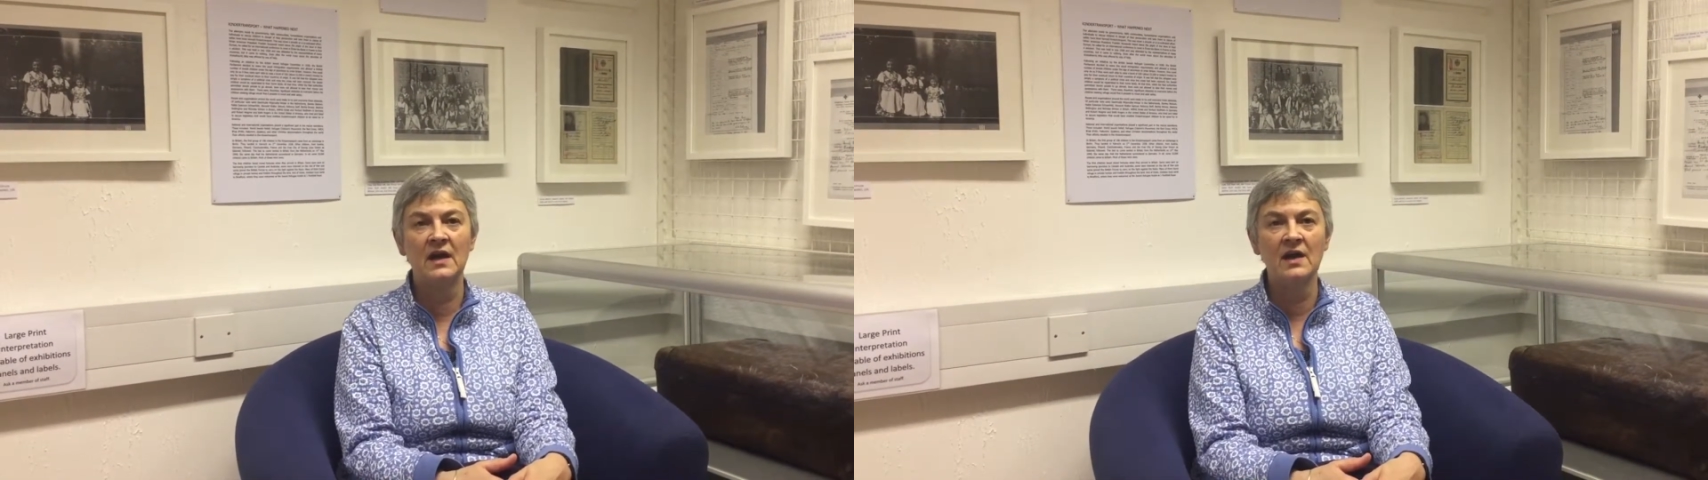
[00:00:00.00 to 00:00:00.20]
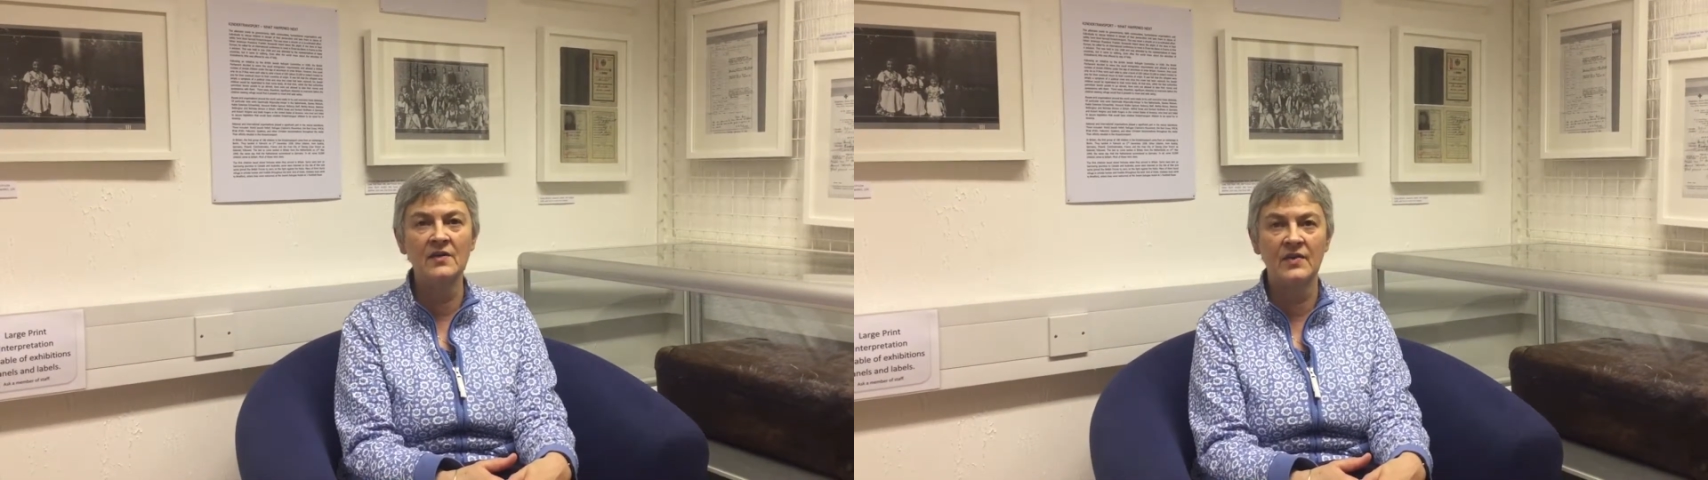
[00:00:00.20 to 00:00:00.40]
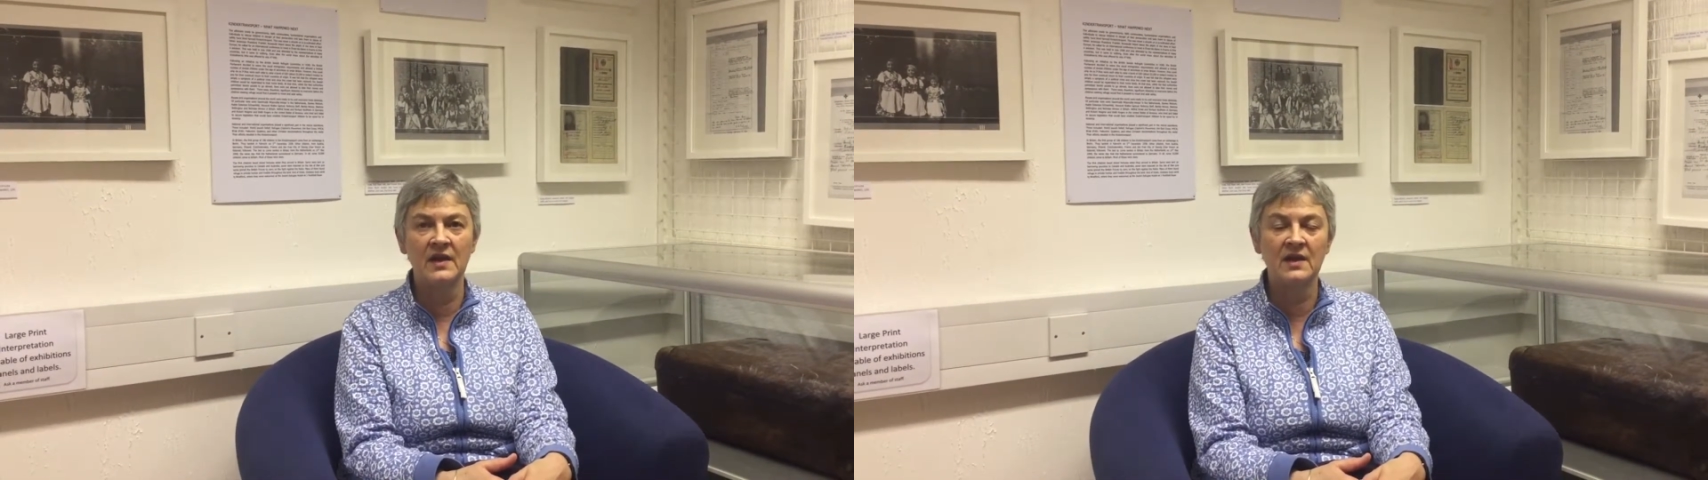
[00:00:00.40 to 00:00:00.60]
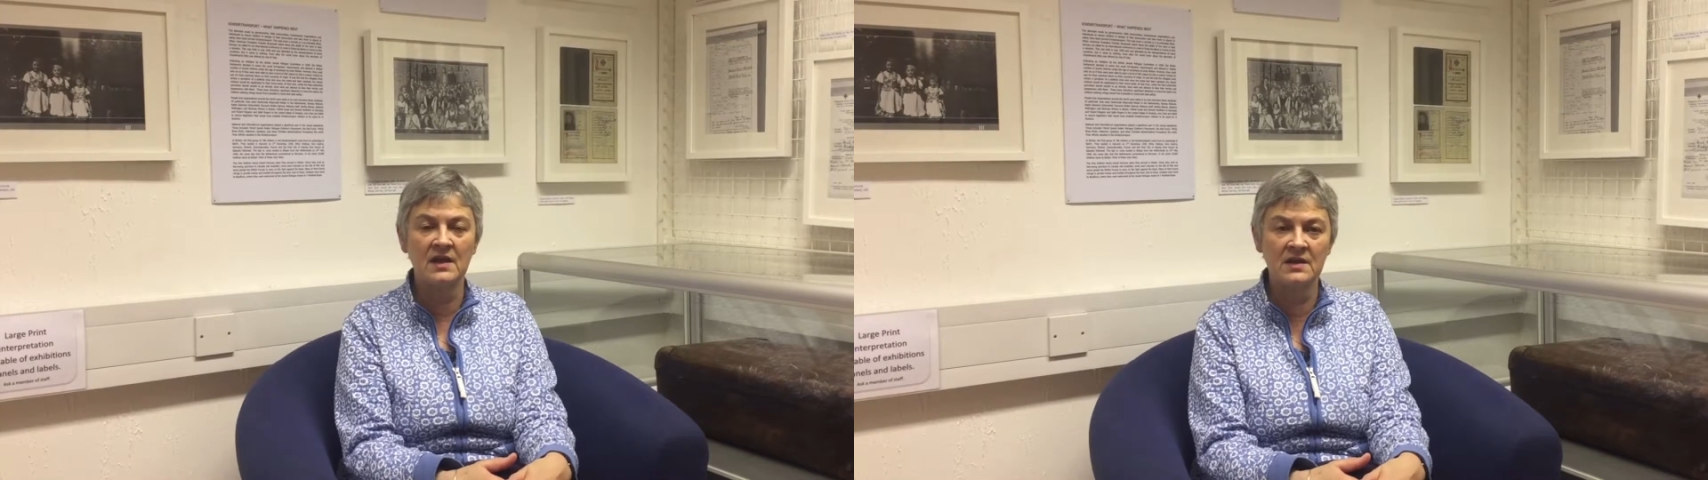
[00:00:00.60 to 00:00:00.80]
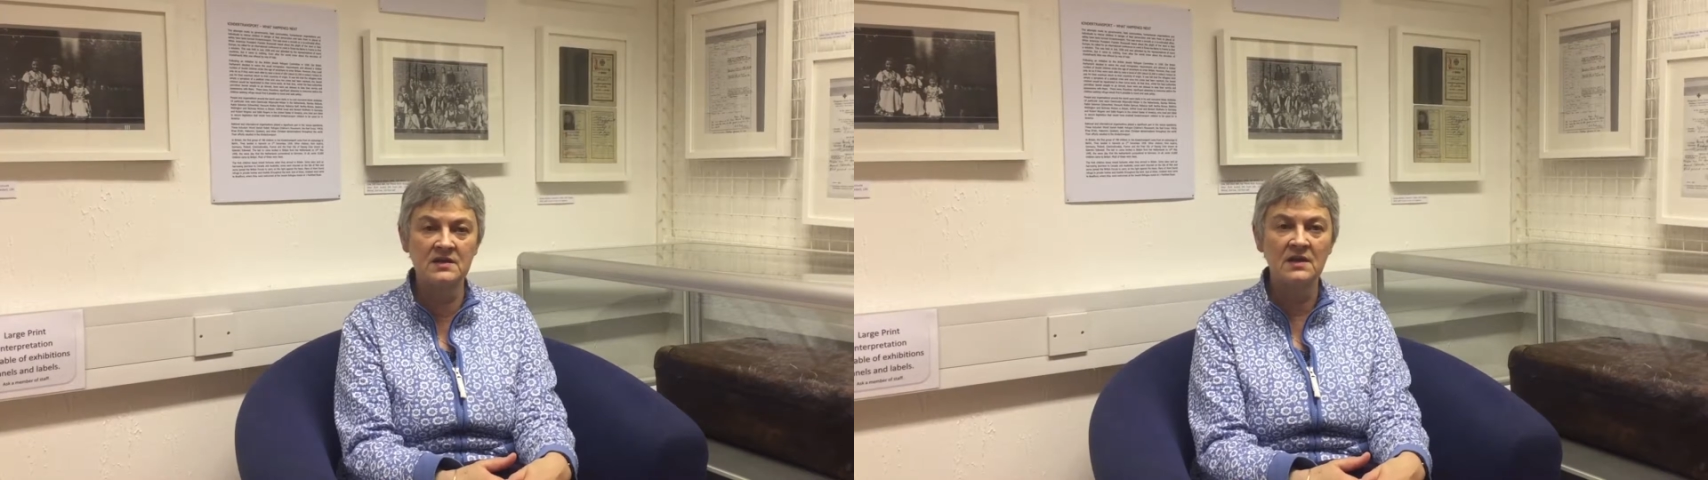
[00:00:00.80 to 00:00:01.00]
I think,
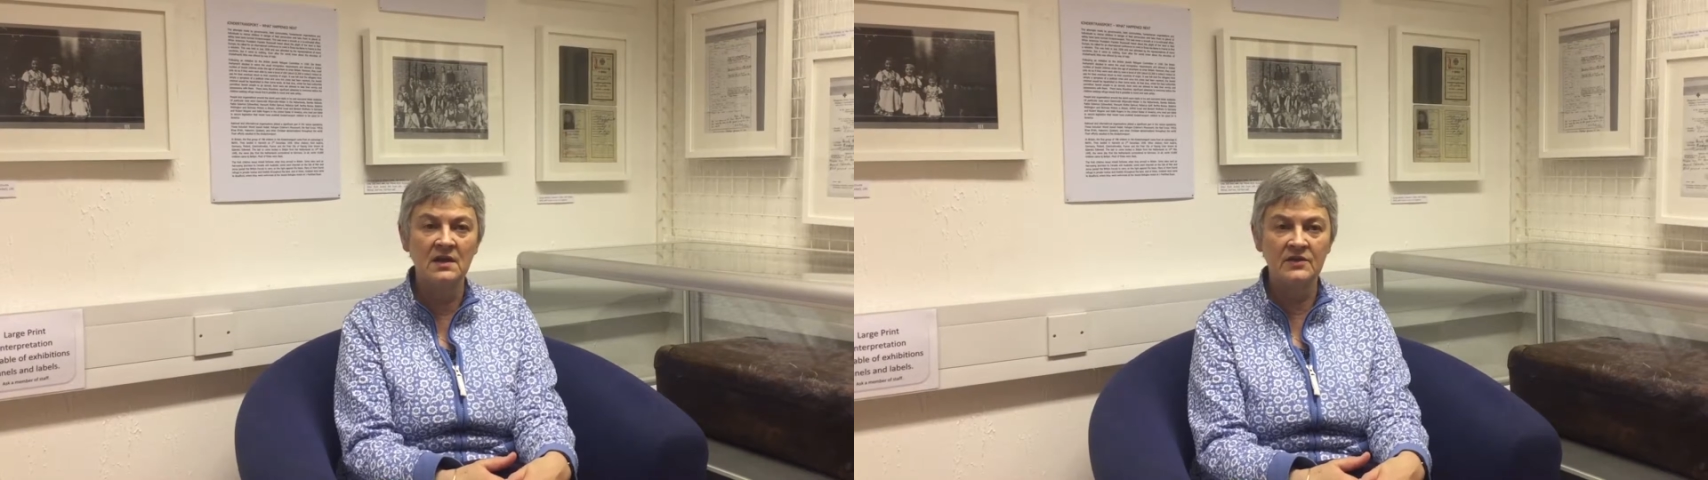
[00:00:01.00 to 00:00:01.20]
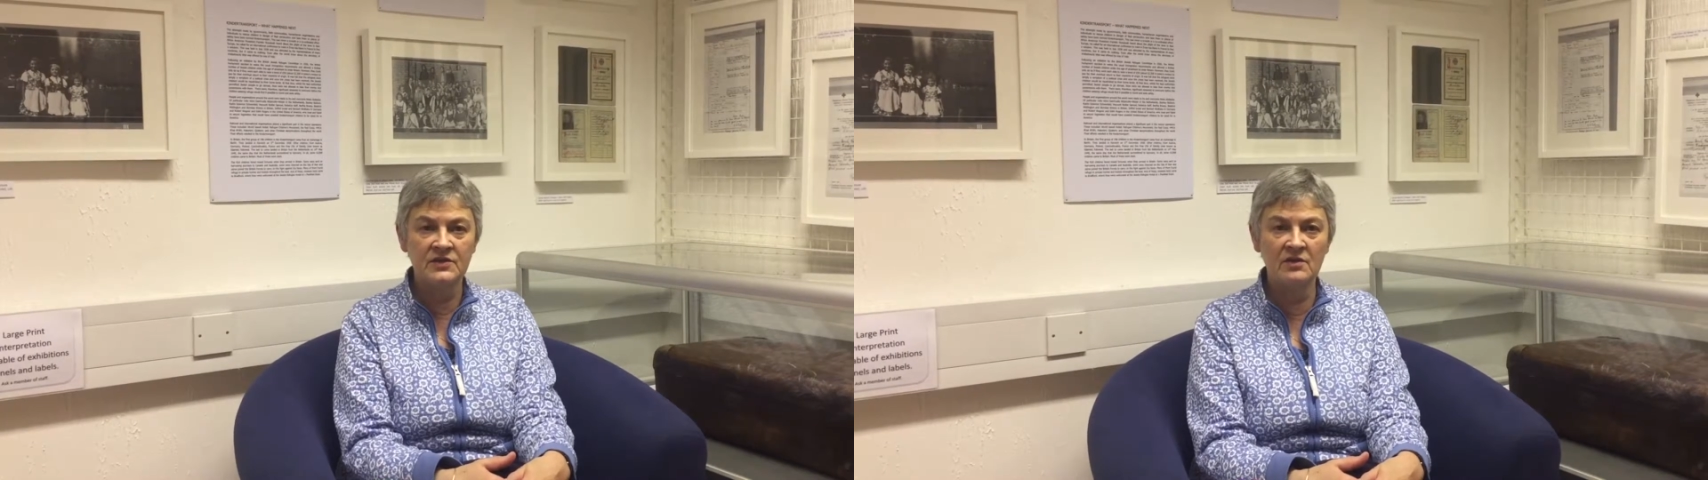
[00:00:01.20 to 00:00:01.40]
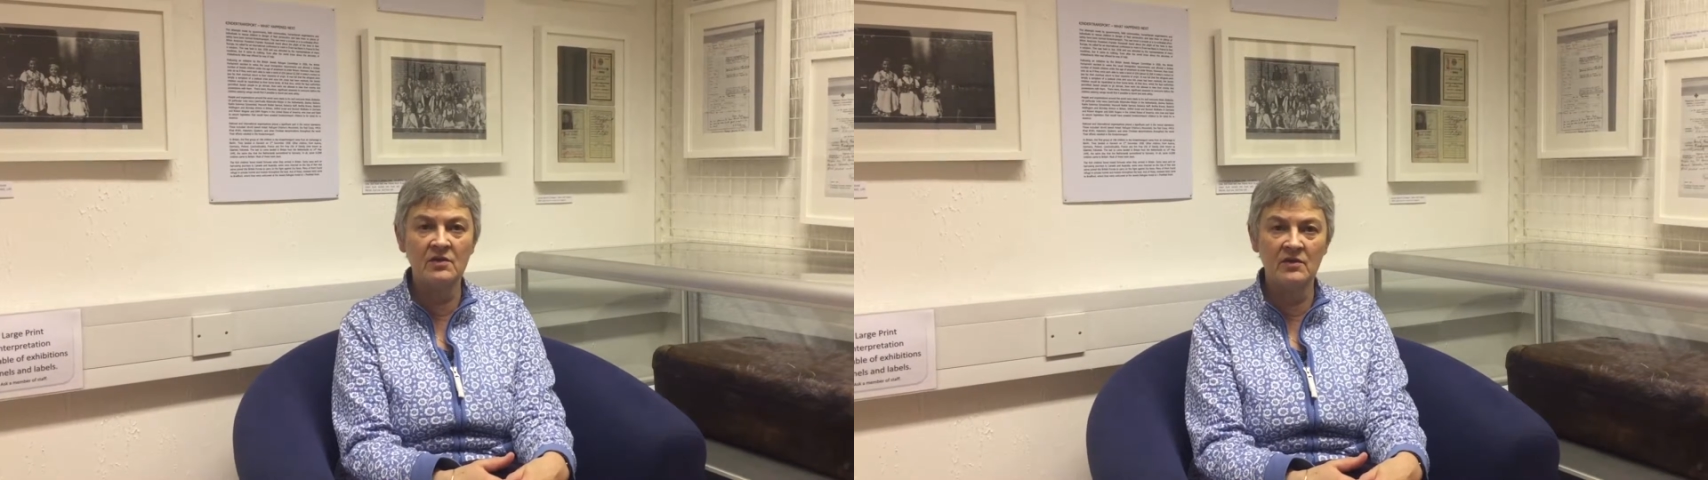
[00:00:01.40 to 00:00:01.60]
is too